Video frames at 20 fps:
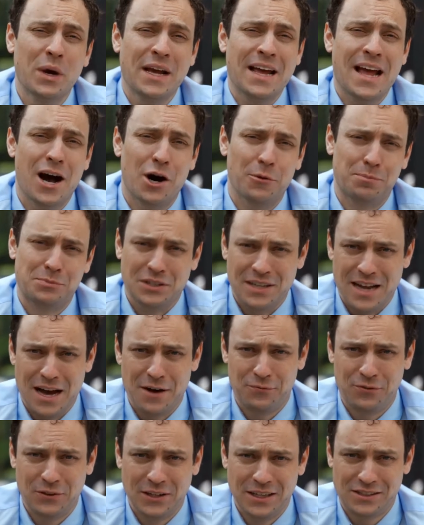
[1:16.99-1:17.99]
We helped
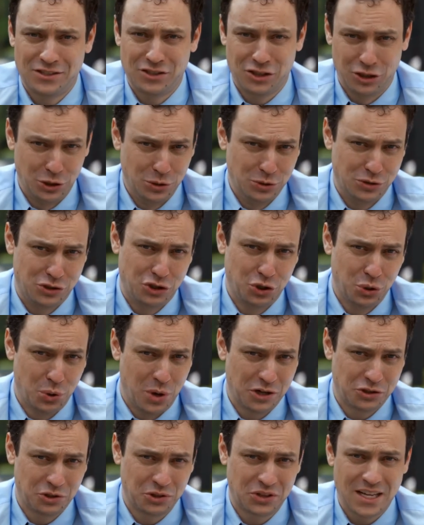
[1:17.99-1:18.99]
Netflix lose
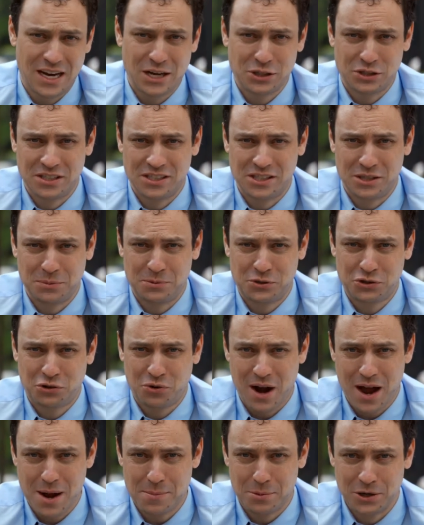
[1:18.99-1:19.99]
200,000
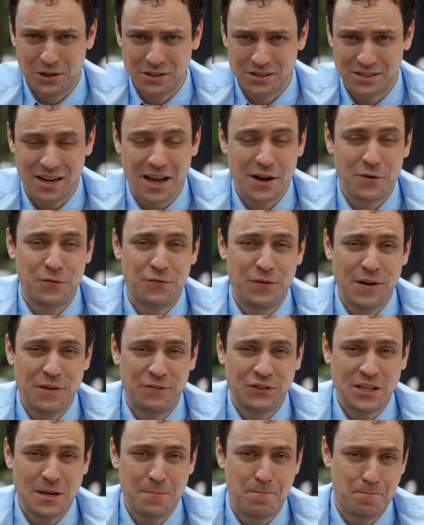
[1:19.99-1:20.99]
subscribers and
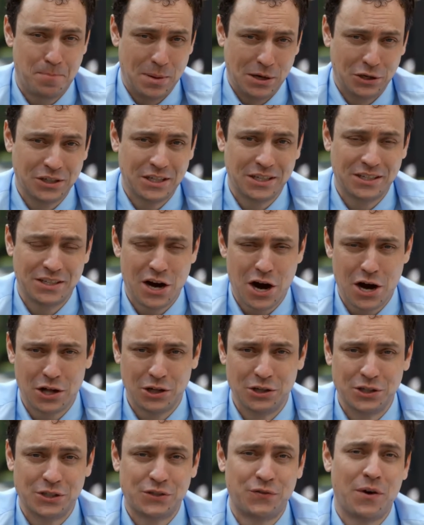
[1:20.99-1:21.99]
$50 billion
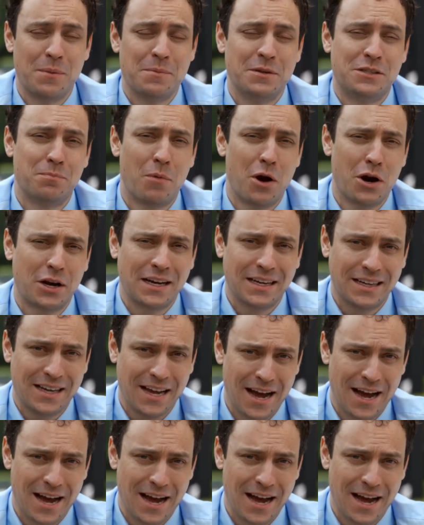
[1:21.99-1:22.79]
from its market